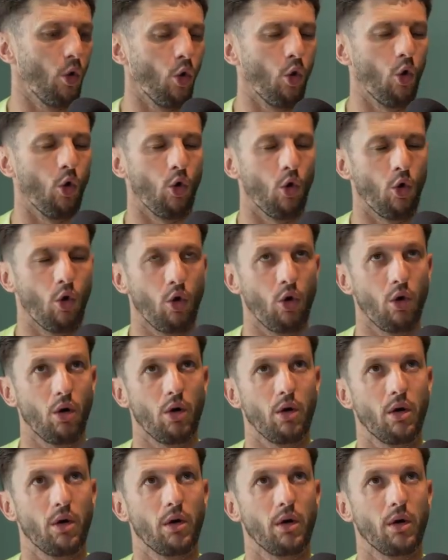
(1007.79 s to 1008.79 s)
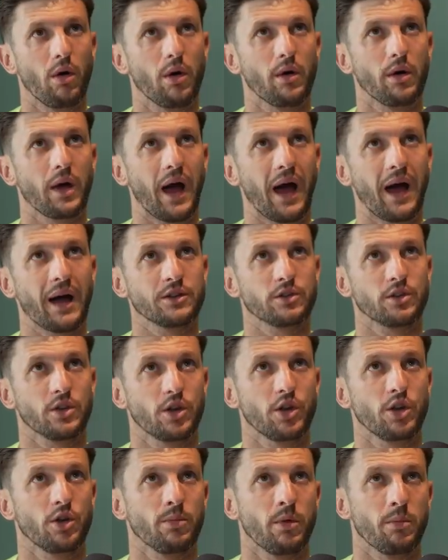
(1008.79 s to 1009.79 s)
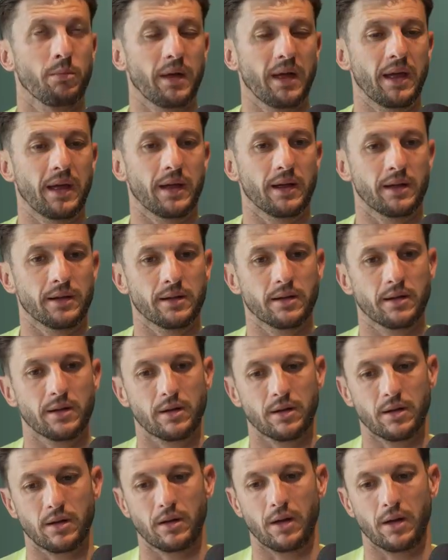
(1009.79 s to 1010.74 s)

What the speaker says: or as a human being,